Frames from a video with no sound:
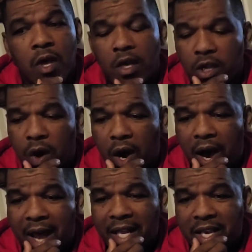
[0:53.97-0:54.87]
You know, a
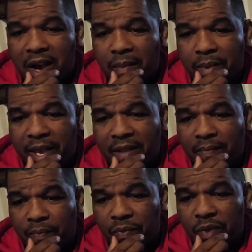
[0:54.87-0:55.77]
lot of young
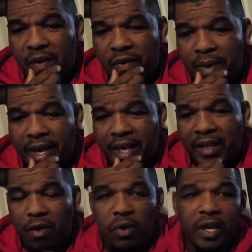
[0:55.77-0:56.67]
men never make
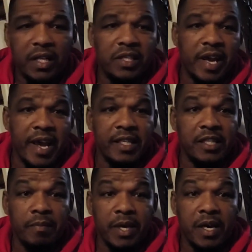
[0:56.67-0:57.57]
it or get a chance
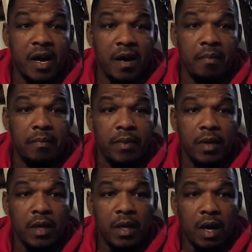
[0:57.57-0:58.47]
to become
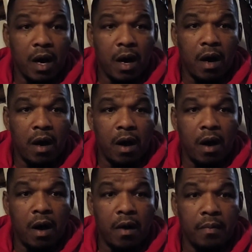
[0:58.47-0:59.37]

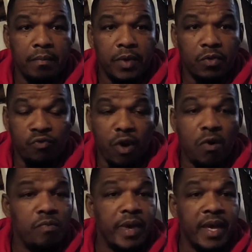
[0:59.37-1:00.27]

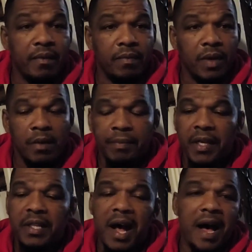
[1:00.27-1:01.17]
grown men. They
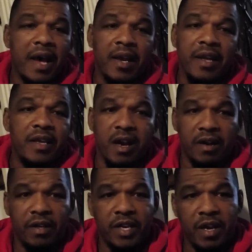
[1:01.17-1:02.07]
die in their
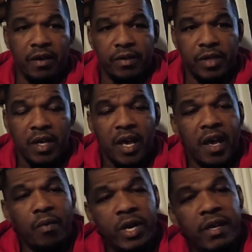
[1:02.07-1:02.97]
younger years.
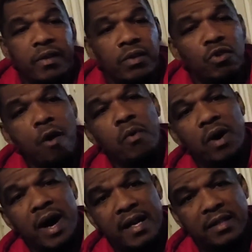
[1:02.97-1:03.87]
And we
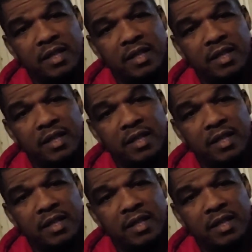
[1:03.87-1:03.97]
normalize